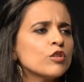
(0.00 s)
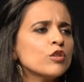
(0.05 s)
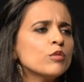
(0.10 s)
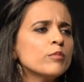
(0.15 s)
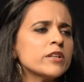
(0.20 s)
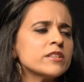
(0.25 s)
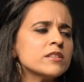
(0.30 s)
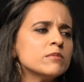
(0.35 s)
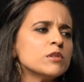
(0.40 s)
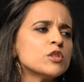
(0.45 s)
So
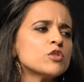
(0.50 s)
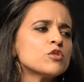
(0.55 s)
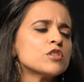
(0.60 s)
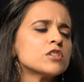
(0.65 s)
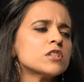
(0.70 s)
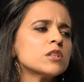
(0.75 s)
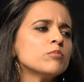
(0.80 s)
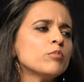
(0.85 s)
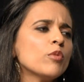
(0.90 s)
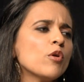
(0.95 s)
you made some
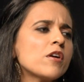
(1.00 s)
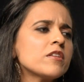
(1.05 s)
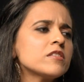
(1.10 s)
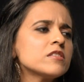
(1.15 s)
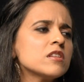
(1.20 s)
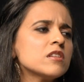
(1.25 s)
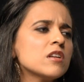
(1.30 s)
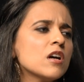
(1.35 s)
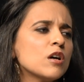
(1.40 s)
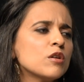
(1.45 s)
interesting
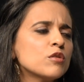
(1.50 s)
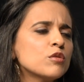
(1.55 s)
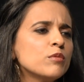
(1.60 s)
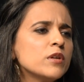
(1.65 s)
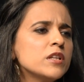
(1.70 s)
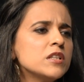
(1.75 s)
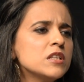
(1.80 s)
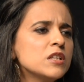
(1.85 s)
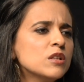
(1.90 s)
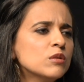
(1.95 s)
points. Then how do
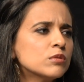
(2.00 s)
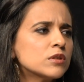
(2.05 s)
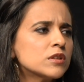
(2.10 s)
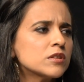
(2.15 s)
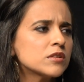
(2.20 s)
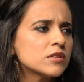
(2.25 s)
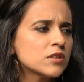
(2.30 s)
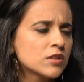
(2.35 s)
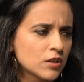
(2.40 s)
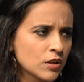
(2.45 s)
we deal
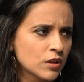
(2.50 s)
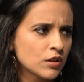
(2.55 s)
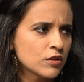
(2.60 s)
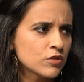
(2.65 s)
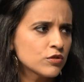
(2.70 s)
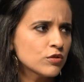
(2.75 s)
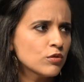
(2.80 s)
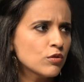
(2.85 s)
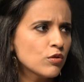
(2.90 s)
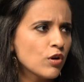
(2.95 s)
with it?
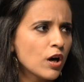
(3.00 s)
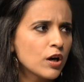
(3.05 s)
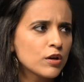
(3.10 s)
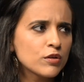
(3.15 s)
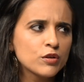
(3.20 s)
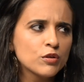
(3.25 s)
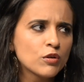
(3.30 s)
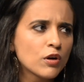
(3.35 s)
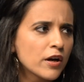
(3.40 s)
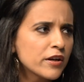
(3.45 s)
So
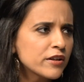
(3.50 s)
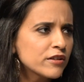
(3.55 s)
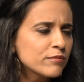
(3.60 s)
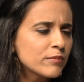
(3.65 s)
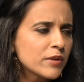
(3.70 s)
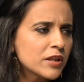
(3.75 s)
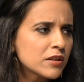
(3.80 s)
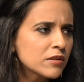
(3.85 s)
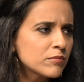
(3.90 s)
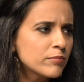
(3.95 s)
how do you kind of
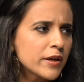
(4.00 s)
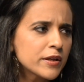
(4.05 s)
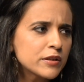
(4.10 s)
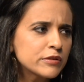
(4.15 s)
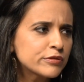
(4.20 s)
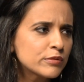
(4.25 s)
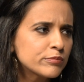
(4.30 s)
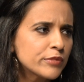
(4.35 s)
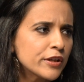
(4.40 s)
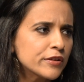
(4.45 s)
make it
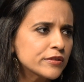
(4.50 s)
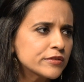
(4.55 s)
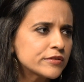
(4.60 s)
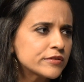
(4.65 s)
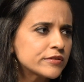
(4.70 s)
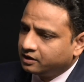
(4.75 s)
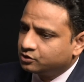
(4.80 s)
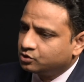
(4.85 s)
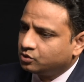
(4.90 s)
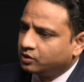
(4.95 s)
better from here?
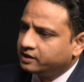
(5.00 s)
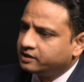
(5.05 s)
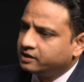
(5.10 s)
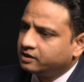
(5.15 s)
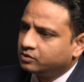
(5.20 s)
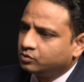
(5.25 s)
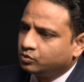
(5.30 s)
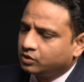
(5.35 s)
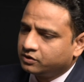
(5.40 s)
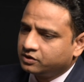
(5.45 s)
So I
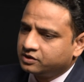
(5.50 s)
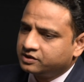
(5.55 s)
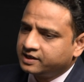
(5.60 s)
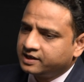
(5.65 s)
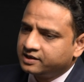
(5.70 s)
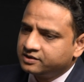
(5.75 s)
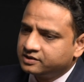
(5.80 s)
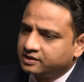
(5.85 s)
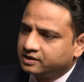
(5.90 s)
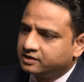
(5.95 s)
think one of the
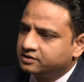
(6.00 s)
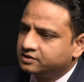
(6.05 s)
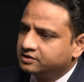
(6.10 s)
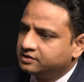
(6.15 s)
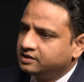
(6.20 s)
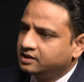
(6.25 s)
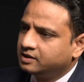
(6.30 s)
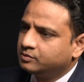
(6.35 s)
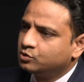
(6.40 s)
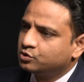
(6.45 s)
things that
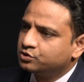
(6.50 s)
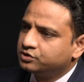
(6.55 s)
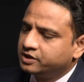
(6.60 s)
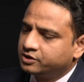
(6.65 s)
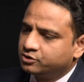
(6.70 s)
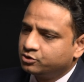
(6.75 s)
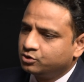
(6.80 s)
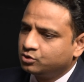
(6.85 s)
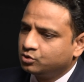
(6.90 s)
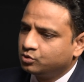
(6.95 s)
CMOs
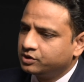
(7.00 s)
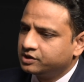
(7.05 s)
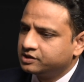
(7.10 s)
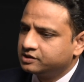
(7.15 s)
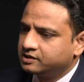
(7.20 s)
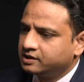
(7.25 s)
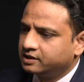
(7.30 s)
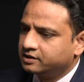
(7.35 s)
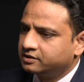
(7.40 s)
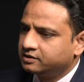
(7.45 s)
need to do
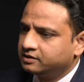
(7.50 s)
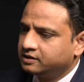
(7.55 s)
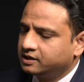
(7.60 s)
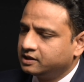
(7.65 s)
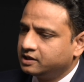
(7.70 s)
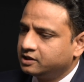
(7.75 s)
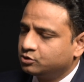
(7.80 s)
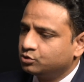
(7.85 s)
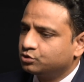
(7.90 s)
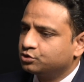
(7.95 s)
is that they
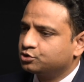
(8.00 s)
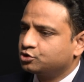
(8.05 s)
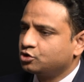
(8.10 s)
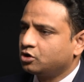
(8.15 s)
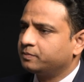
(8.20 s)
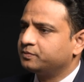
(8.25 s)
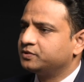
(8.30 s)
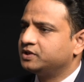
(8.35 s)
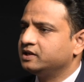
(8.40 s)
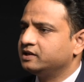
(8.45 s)
need to
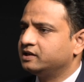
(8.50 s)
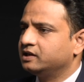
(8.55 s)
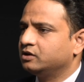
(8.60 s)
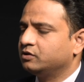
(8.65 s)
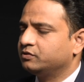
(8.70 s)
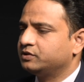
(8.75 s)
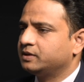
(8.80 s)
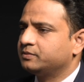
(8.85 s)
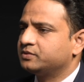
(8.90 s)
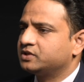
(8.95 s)
stop thinking
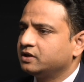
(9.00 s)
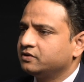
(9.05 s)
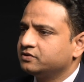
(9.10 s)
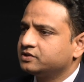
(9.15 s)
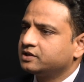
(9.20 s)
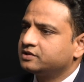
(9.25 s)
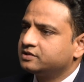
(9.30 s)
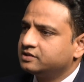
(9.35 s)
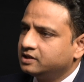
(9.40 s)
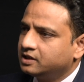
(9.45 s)
of
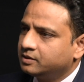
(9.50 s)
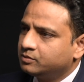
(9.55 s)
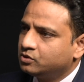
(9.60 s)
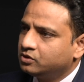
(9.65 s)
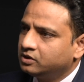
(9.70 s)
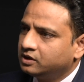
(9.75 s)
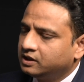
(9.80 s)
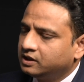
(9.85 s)
themselves as CMO,